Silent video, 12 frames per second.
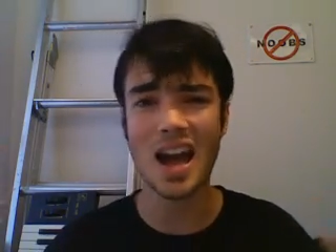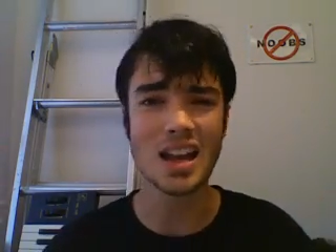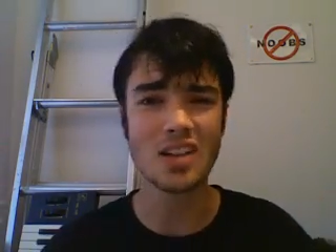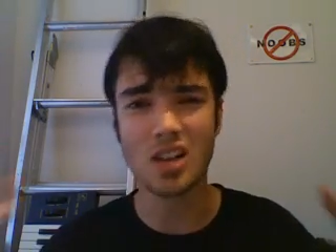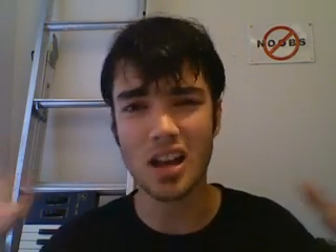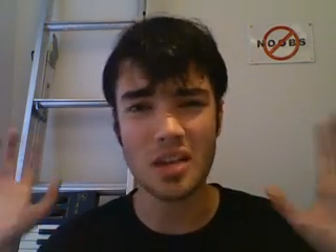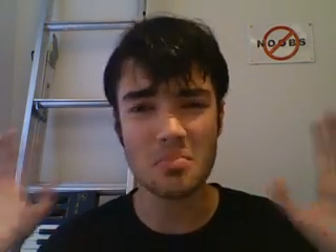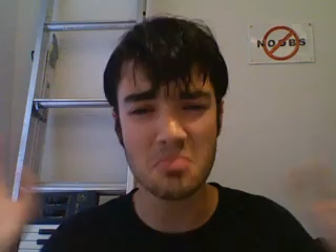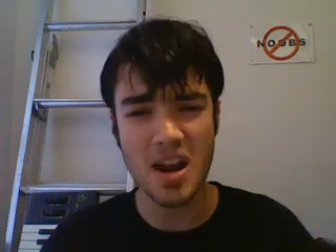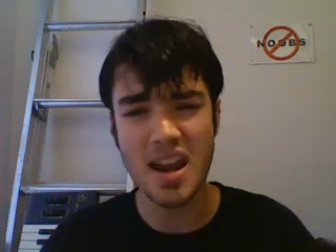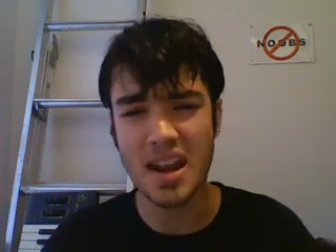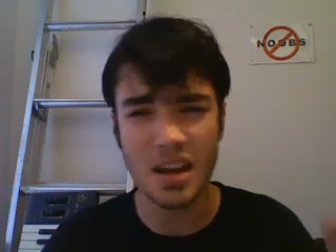you're gonna
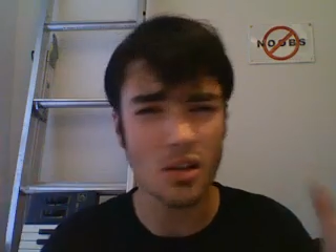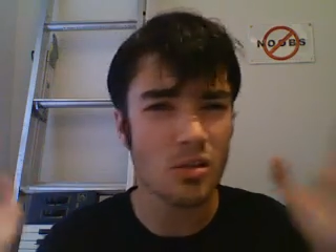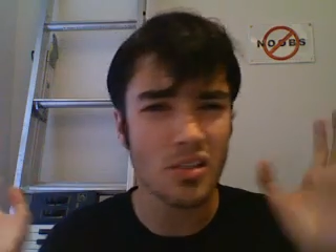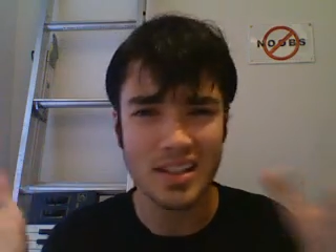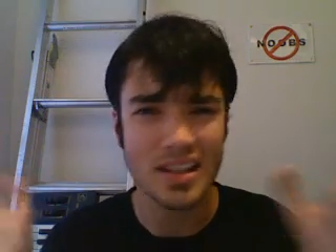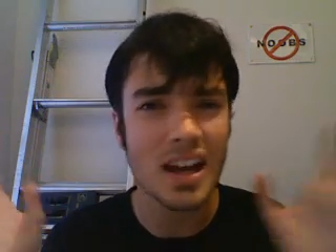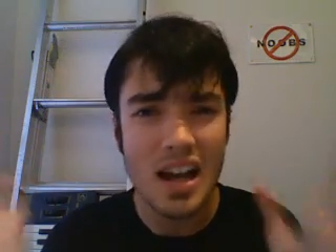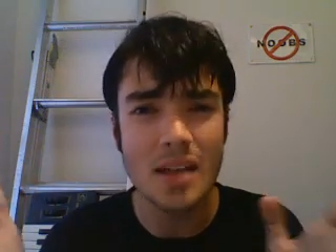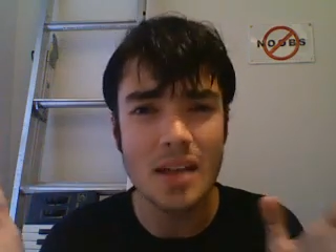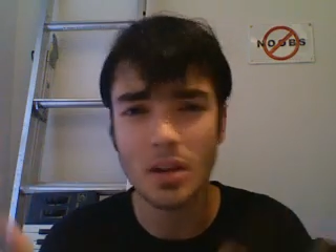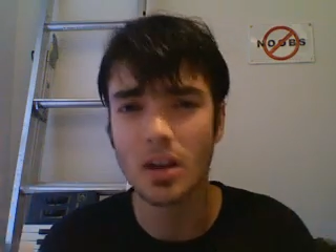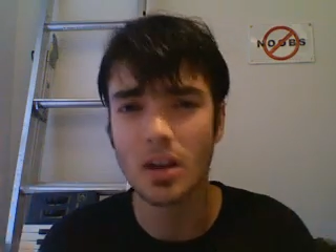break all the
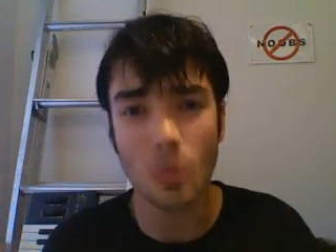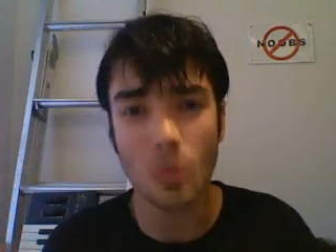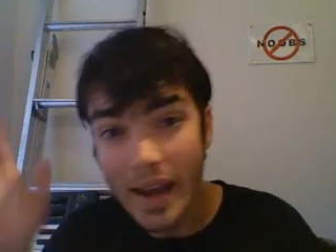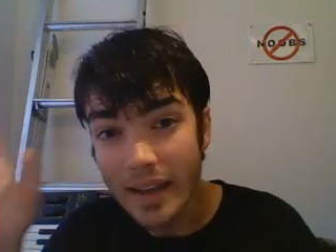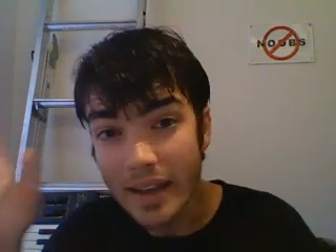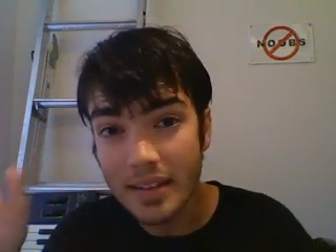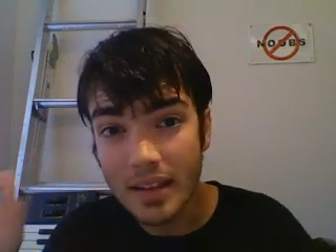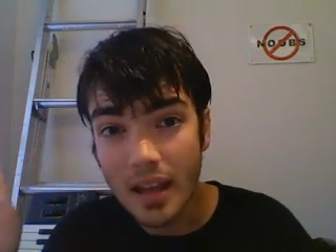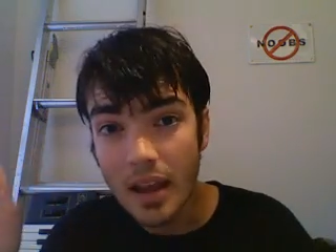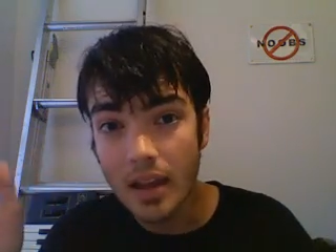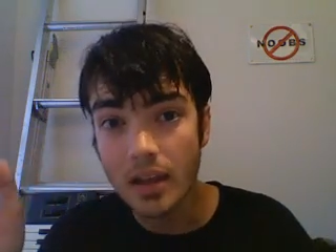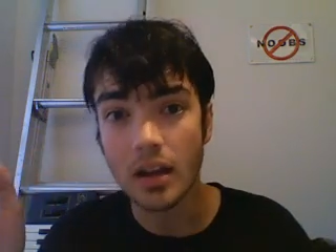time, you're gonna wait,
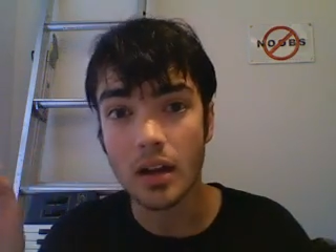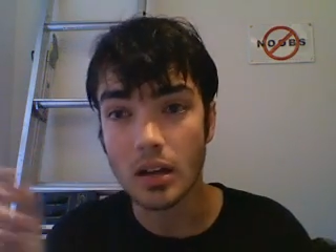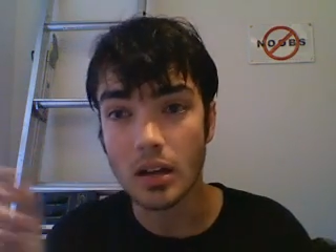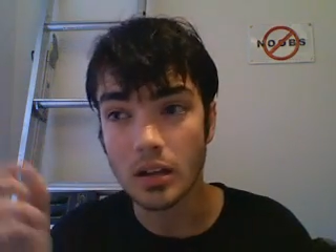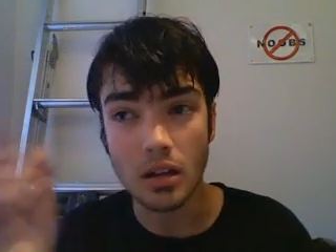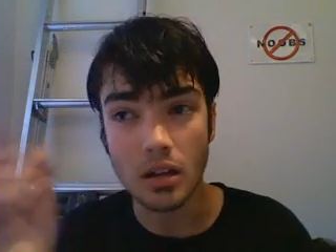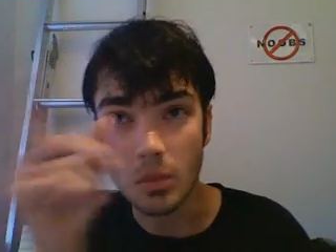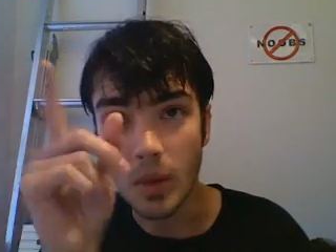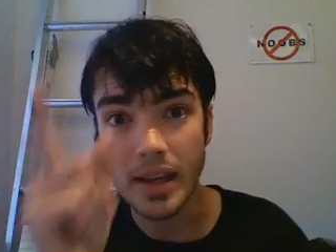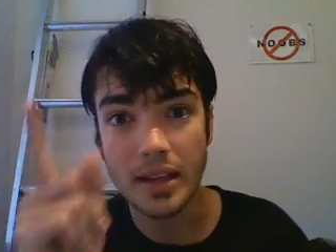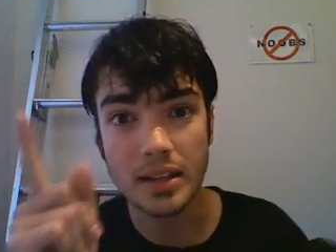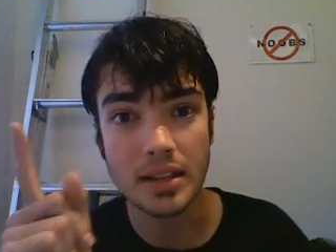you're gonna
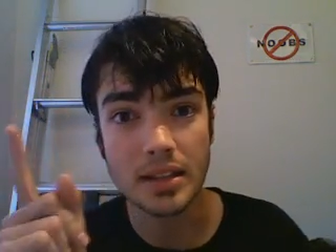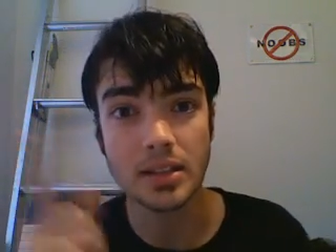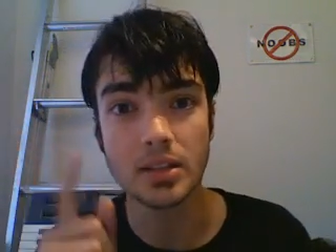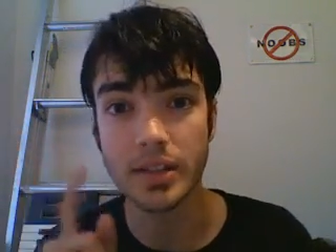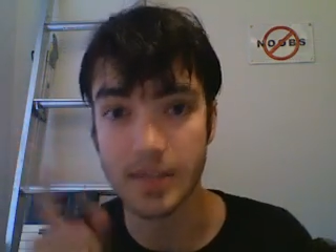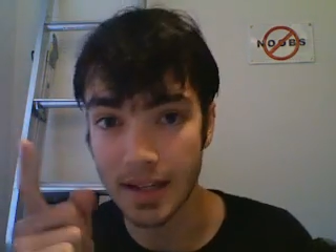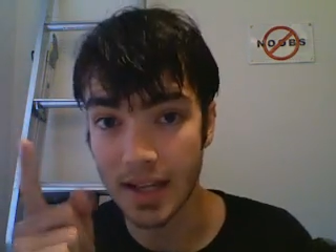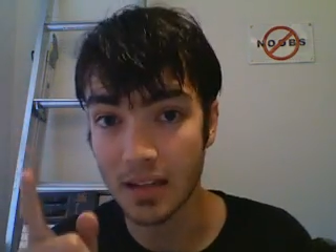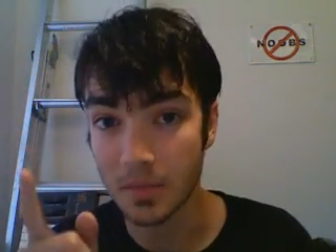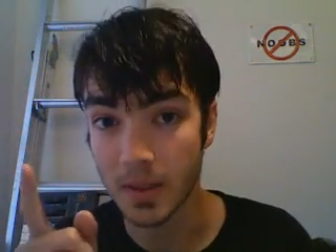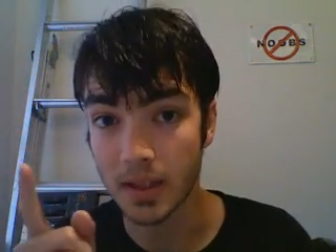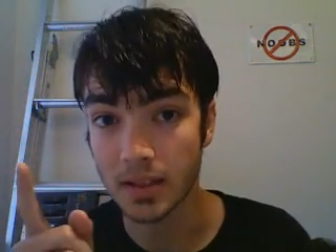wait until there's a
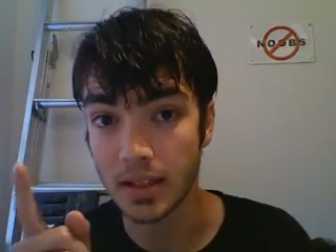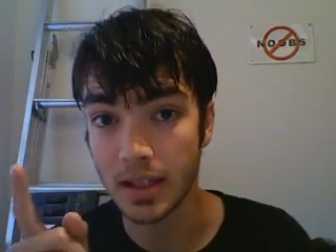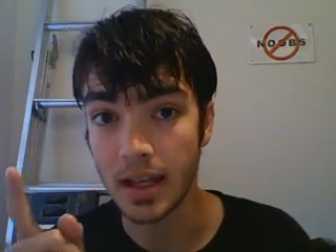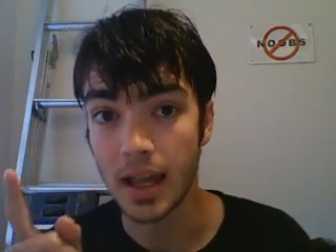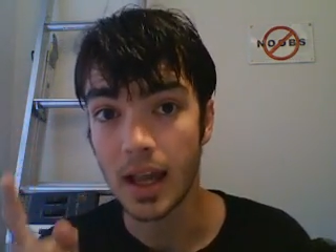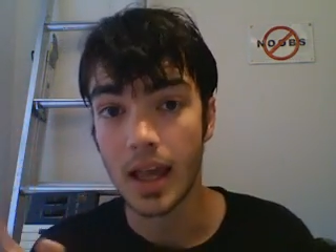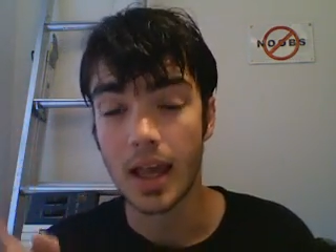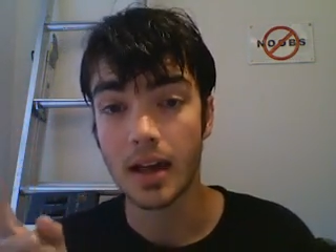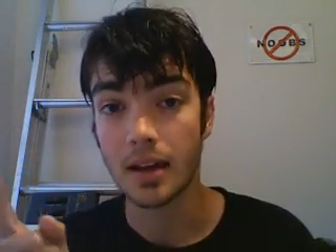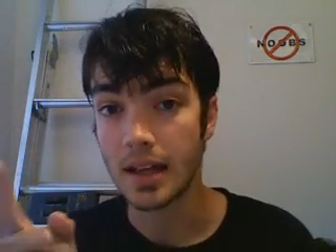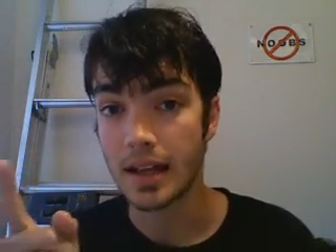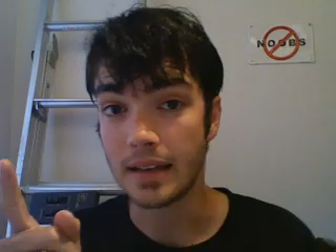LAN party.
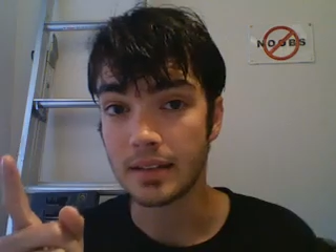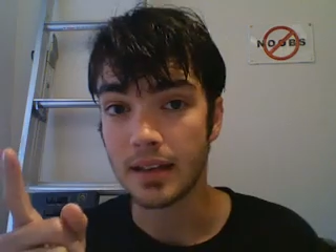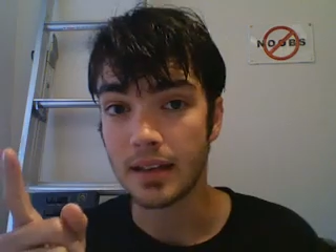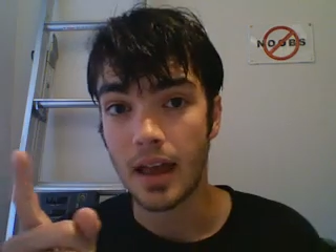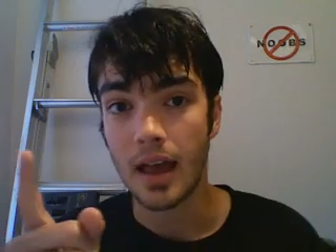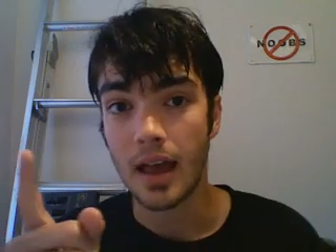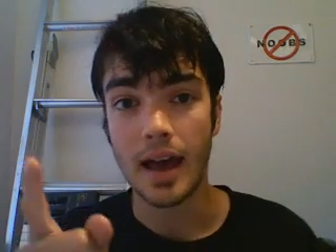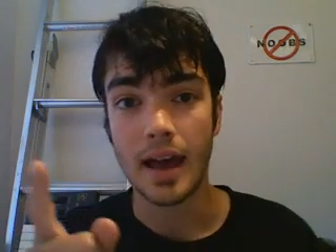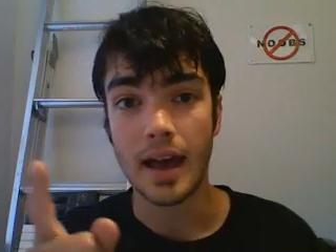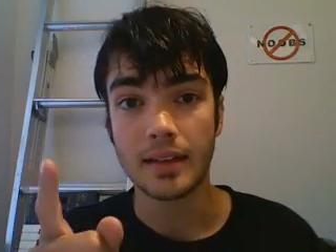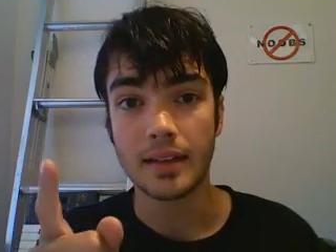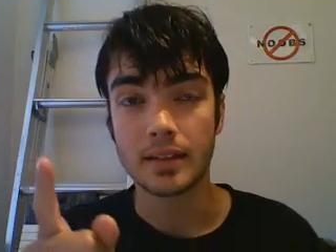Oh yes.
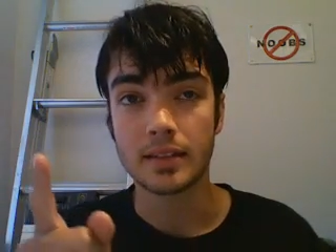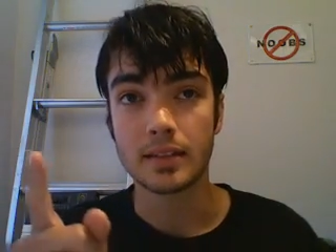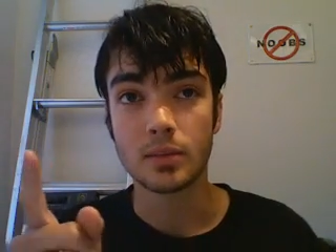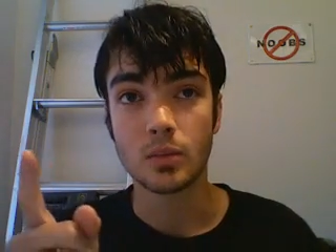And